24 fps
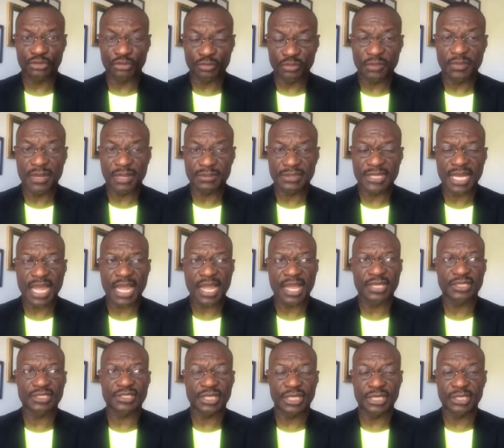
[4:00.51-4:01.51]
to be
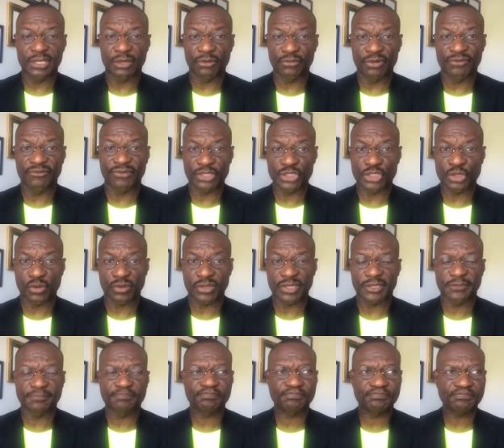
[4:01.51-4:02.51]
baptized in the river
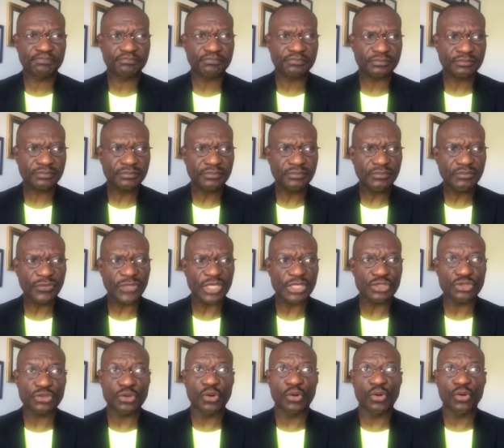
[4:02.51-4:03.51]
Jordan.
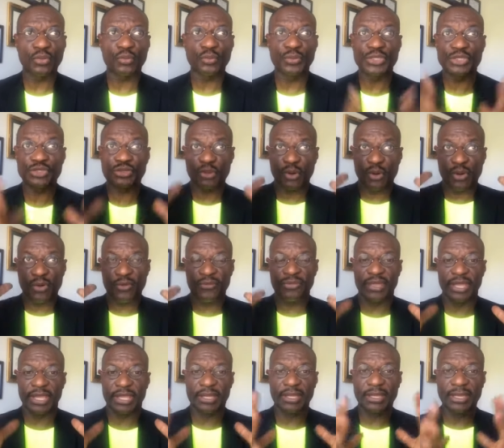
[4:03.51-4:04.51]
So we saw
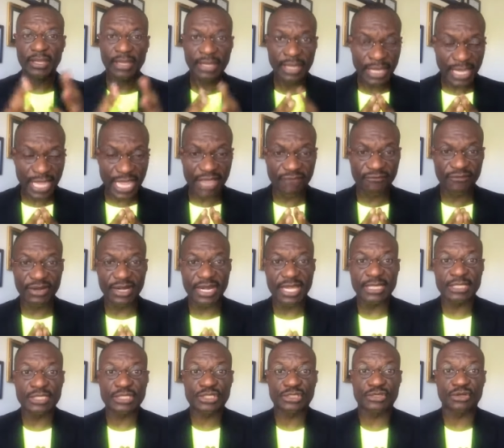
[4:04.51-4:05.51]
the
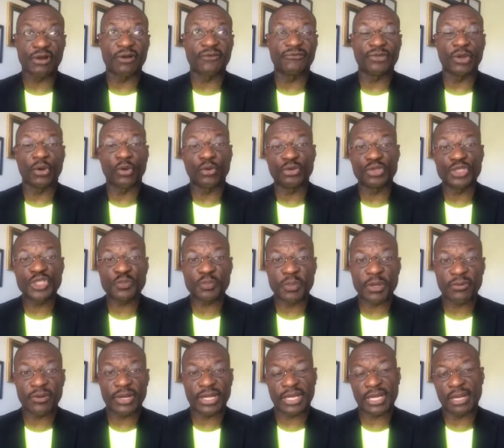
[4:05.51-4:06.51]
evidence of the Holy
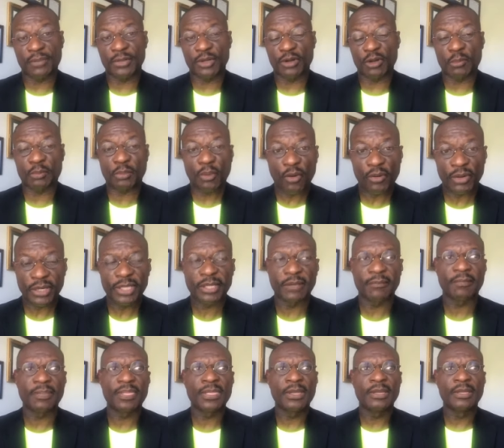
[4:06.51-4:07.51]
Spirit coming upon
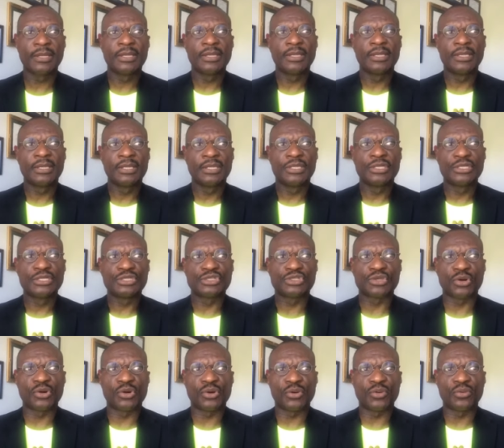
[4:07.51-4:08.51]
him.
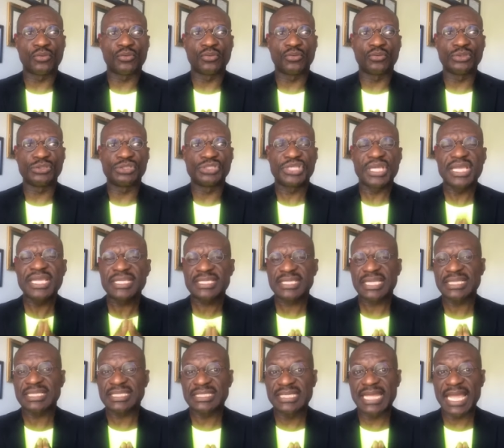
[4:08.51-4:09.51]
So
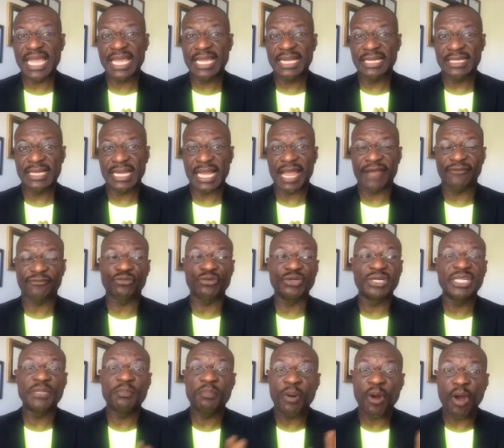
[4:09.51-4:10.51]
Jesus then had to
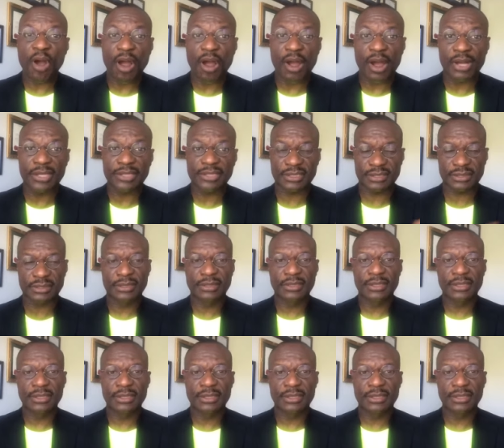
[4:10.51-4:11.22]
depart